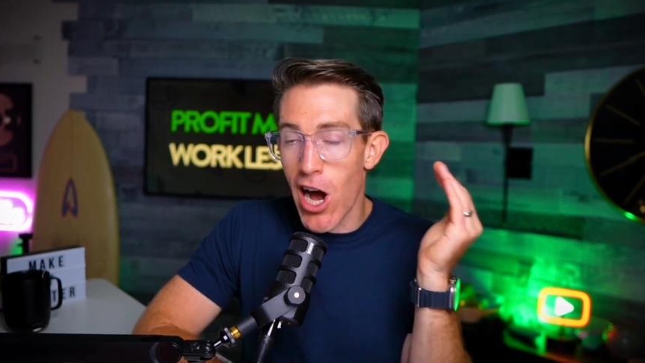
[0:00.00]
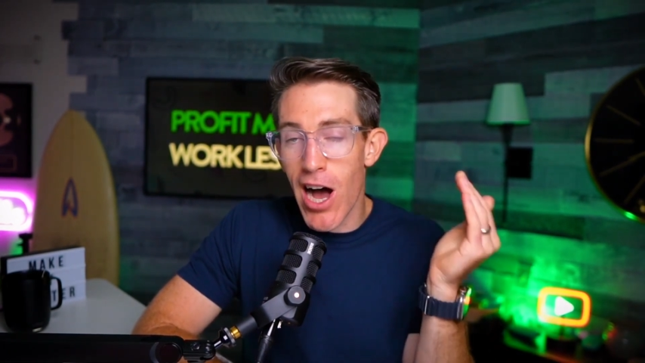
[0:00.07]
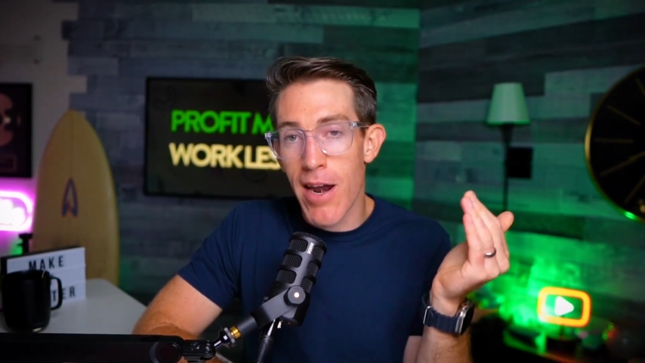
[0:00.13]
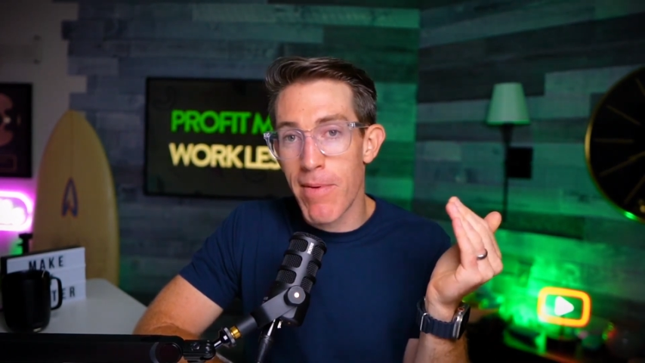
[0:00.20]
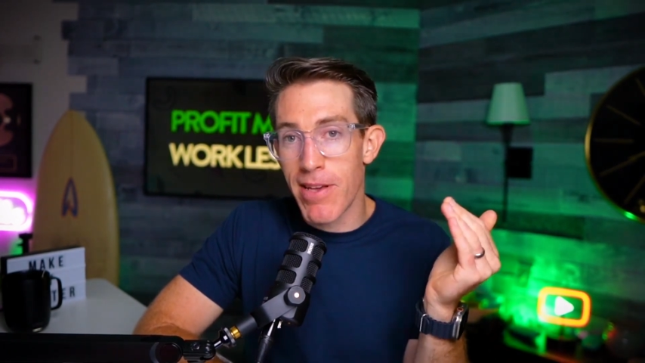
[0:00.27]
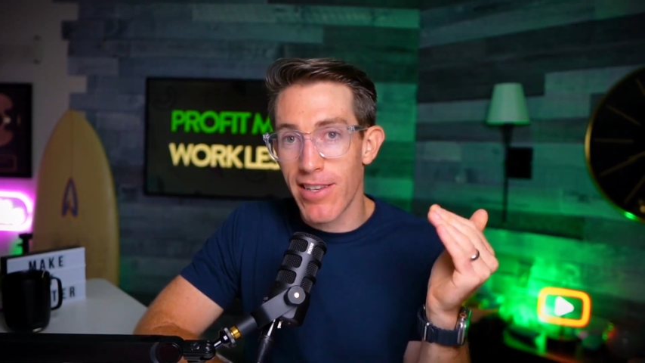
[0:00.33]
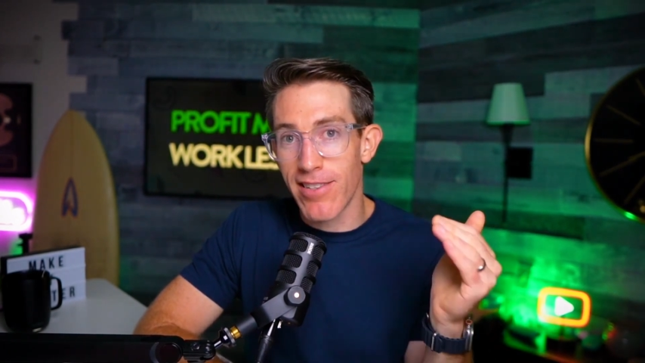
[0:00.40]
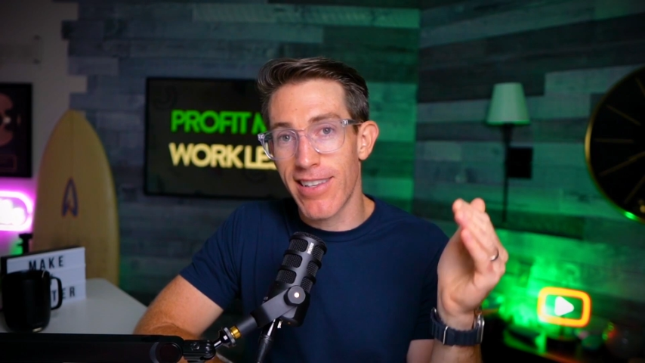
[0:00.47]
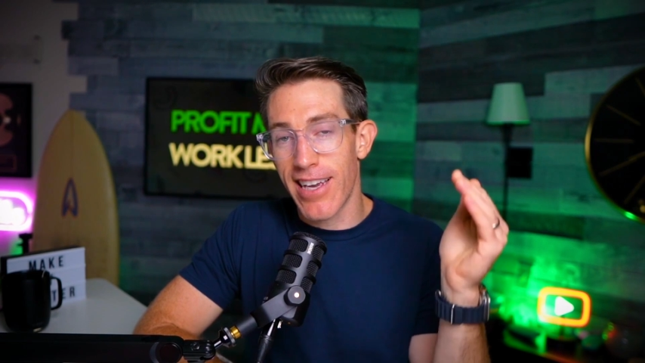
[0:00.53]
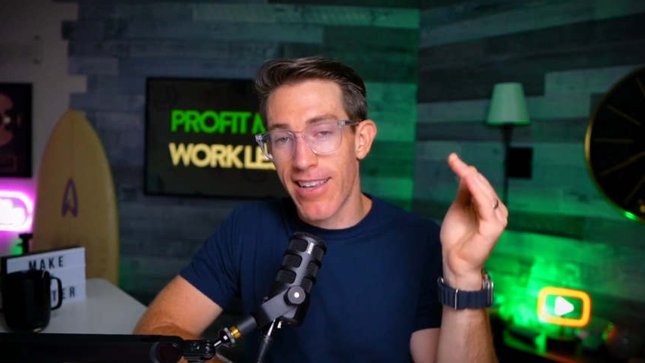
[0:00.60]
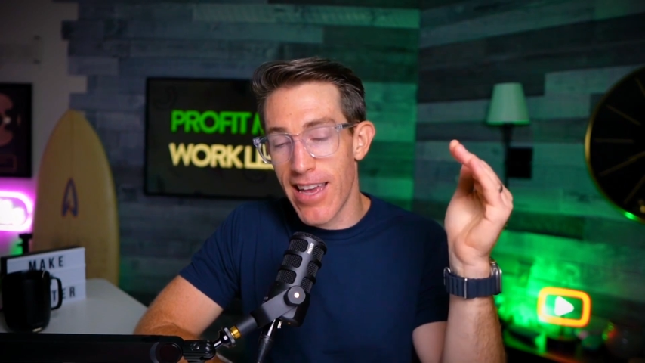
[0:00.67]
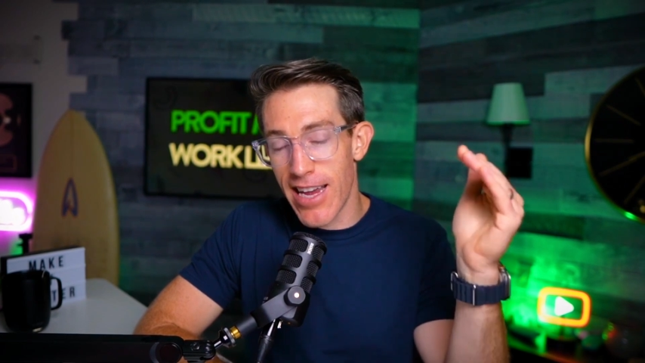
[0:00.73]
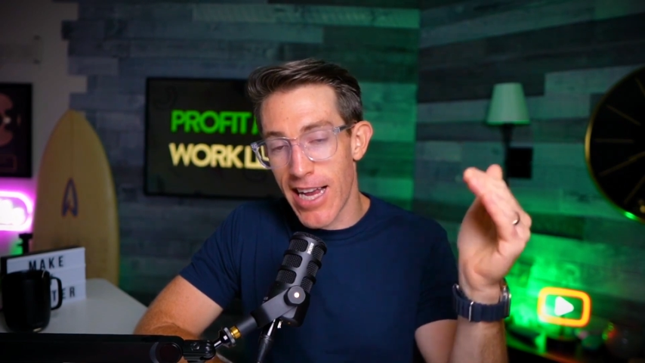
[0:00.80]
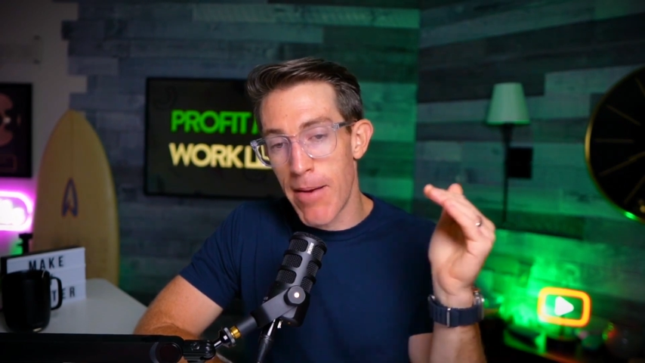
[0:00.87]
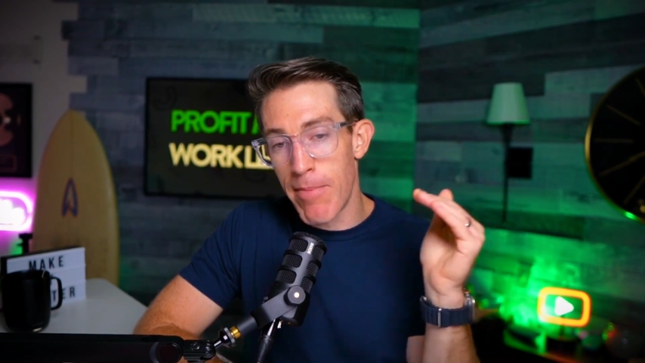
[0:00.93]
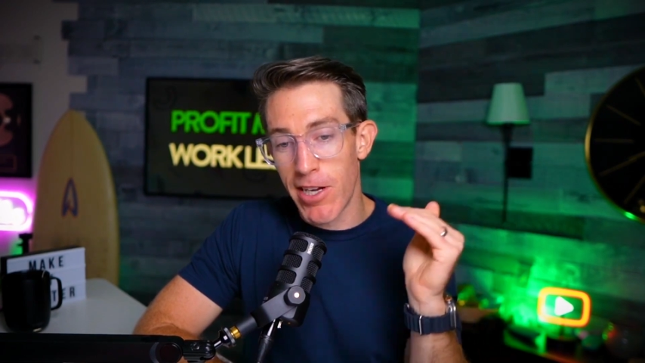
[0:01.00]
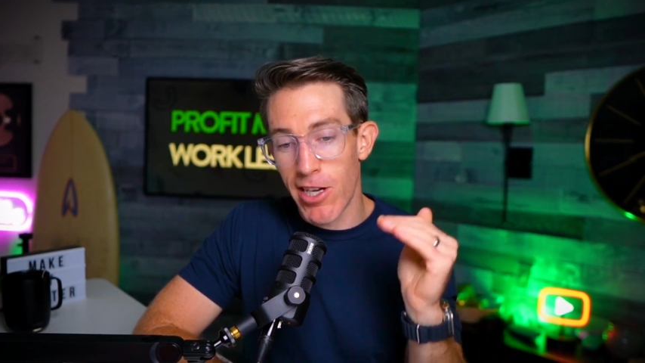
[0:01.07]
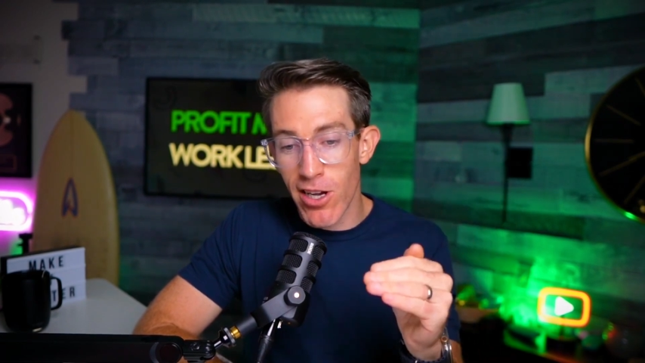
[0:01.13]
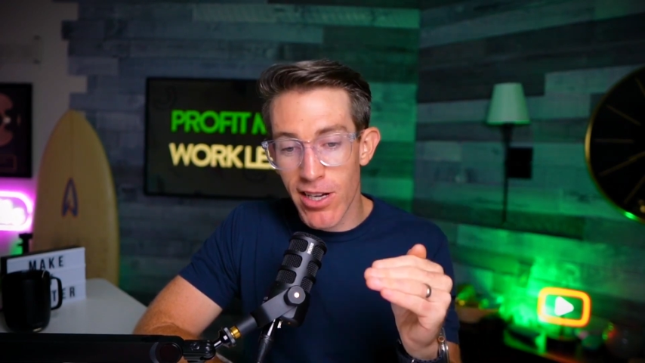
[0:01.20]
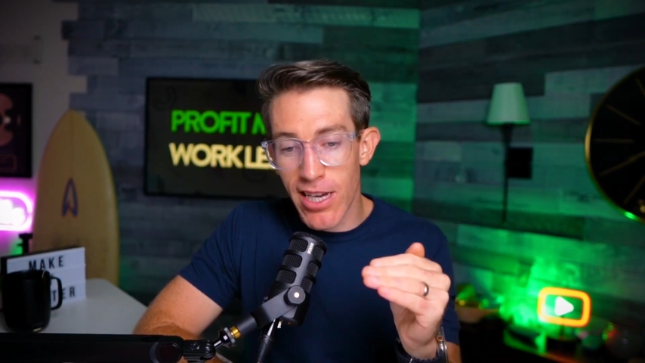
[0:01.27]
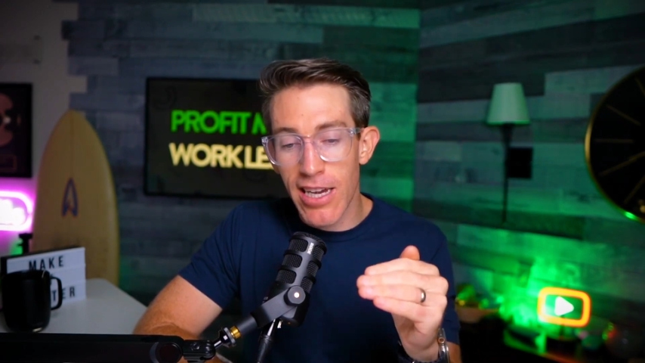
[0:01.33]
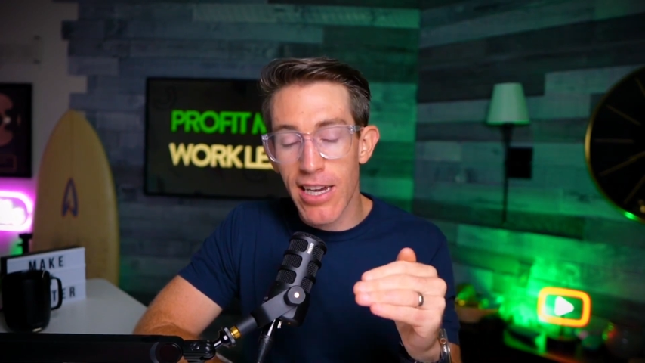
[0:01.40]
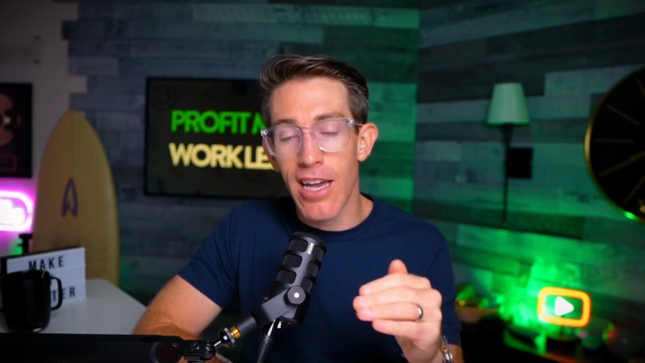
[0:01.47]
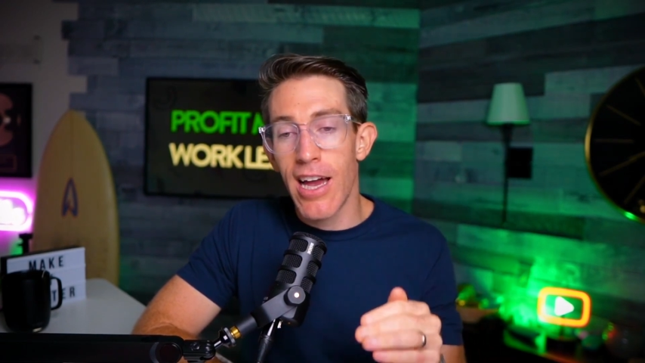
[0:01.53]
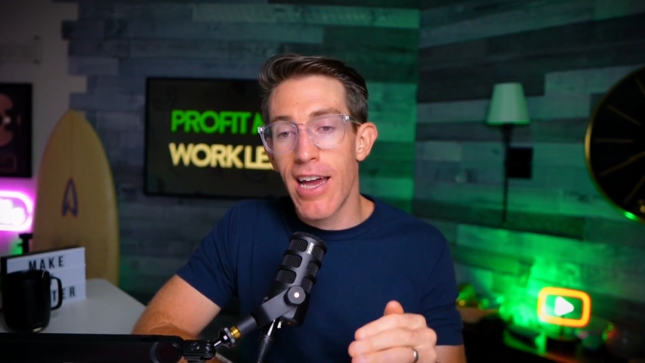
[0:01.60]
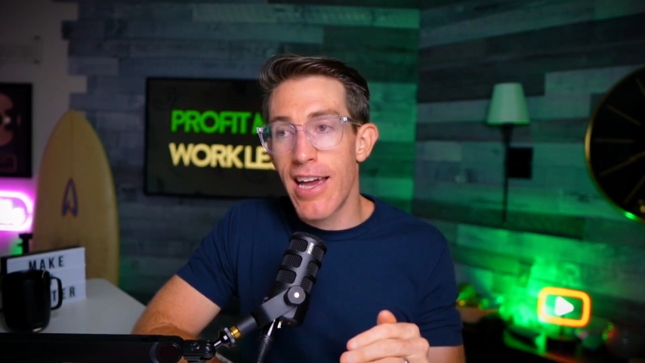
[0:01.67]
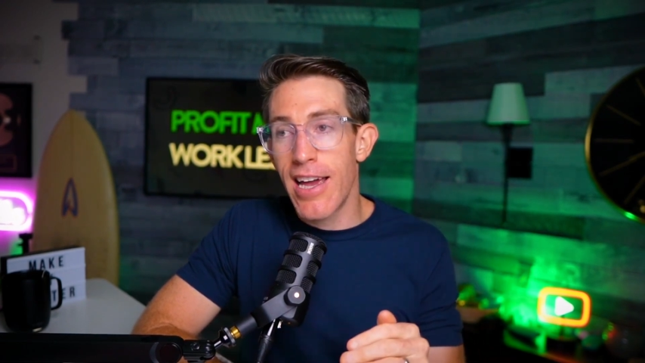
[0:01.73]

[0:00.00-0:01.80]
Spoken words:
automate this, like they comment cookie.